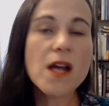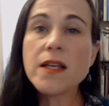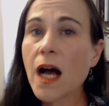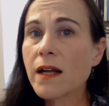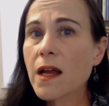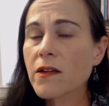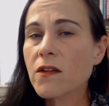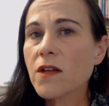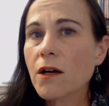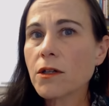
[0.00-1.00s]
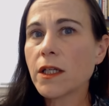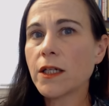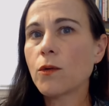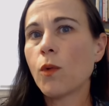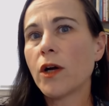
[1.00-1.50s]
Not necessarily
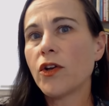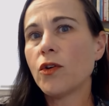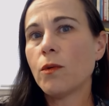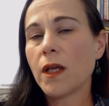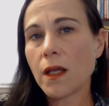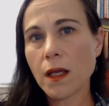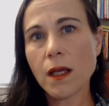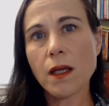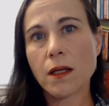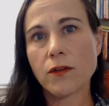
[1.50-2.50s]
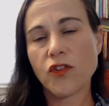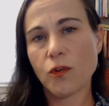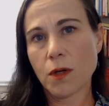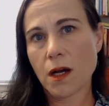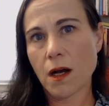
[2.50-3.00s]
in what you eat
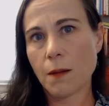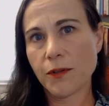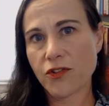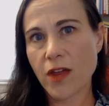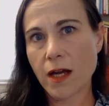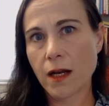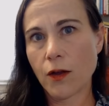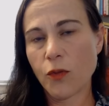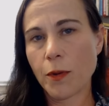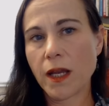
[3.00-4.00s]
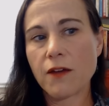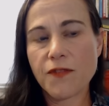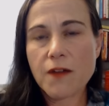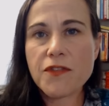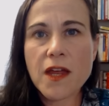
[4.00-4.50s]
to accomplish that health, but if,
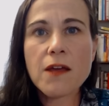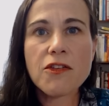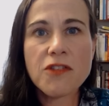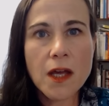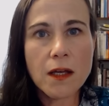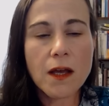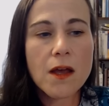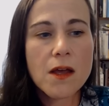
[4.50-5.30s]
if they think